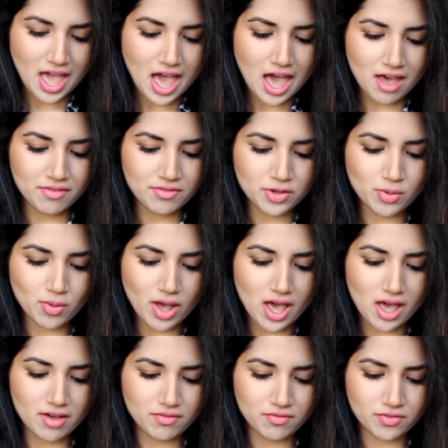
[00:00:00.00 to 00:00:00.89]
Have you
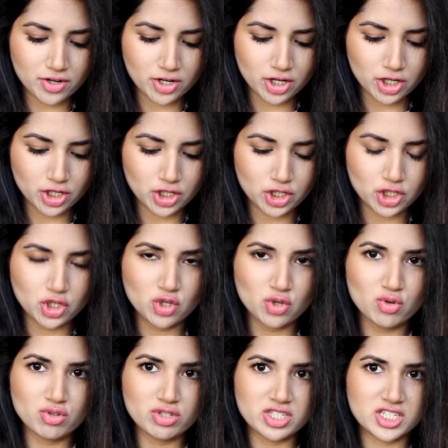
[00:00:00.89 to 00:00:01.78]
ever
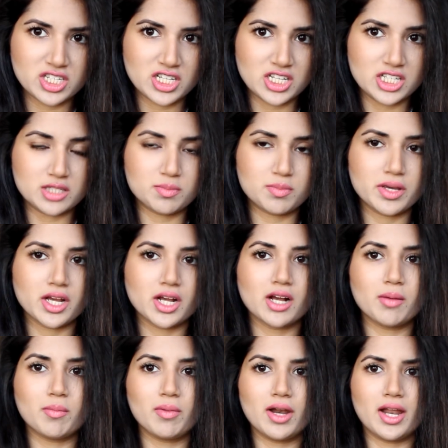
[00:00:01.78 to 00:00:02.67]
used these
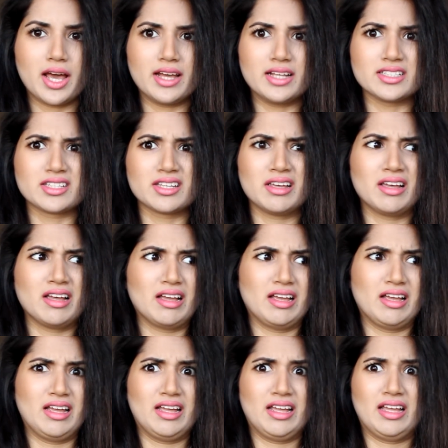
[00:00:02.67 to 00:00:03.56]
pickup lines?
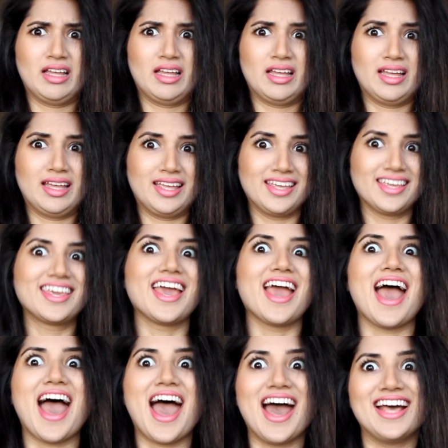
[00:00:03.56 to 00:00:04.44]

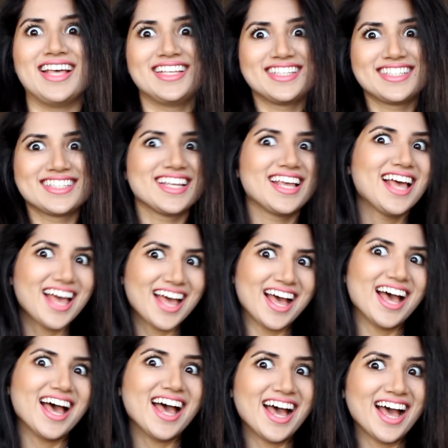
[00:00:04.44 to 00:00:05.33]
Yes.
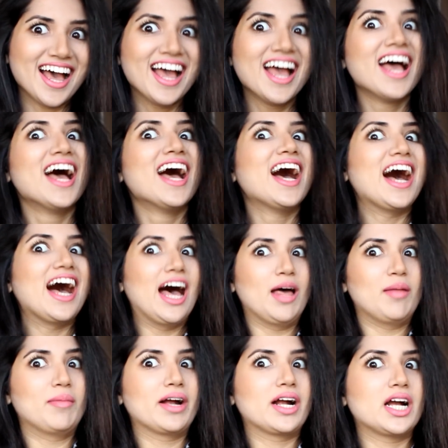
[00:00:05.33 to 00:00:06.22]

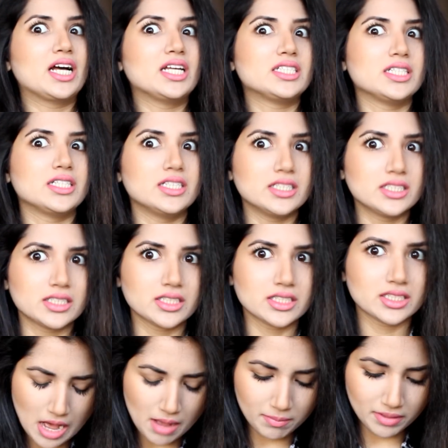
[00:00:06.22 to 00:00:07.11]
On my cousins.
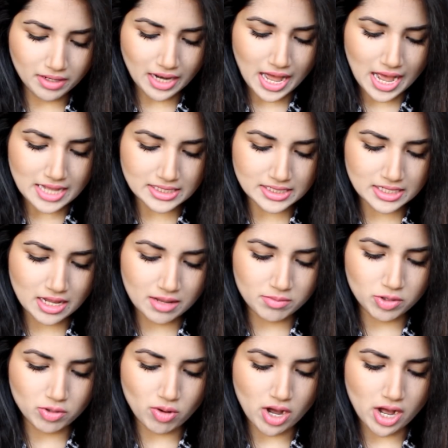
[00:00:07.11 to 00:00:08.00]
Last
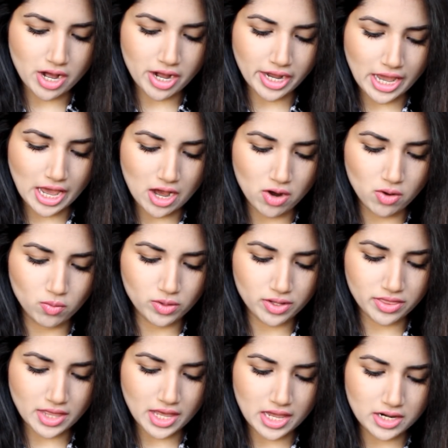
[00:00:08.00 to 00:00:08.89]
time you hung out
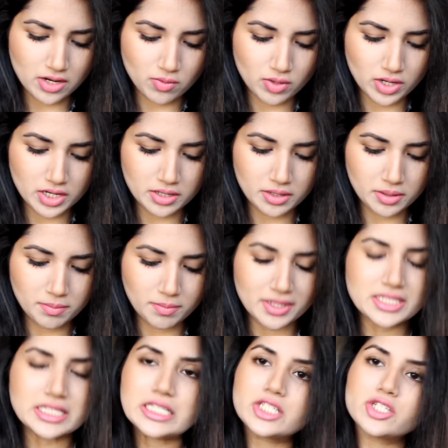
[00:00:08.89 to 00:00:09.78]
with anyone?
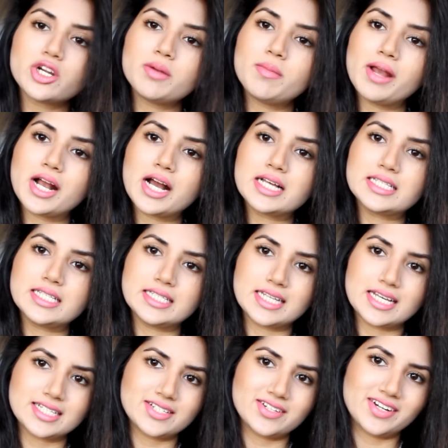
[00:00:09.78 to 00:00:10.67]
My sister and my
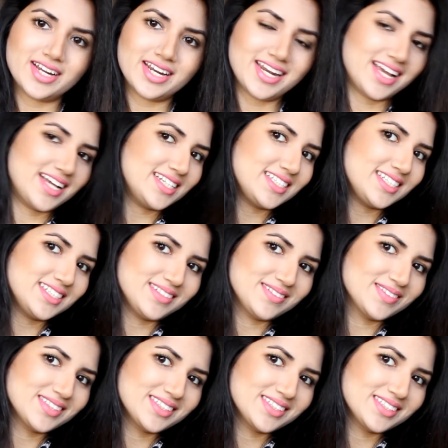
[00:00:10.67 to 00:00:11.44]
cousins yesterday night.